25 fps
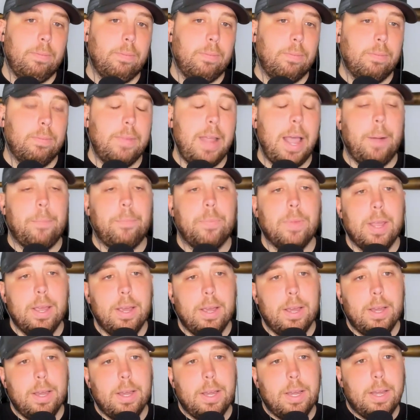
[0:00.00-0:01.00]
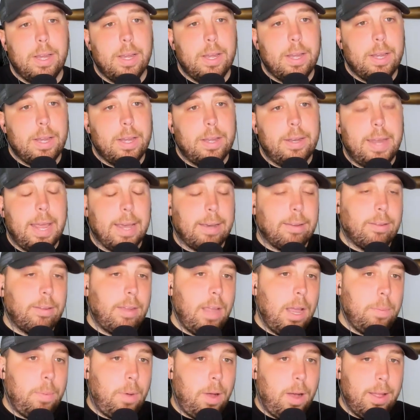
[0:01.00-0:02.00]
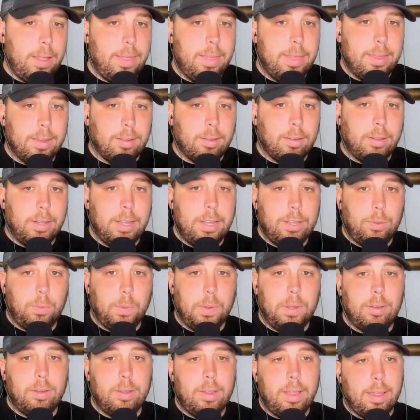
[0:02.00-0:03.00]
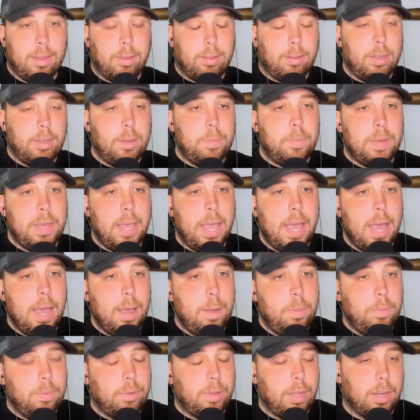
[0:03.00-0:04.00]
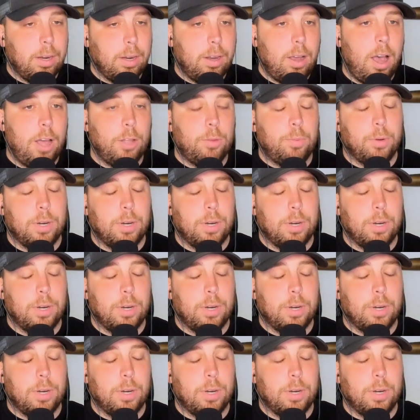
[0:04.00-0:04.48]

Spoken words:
Now, next up on this list, we see that CPMs and cost per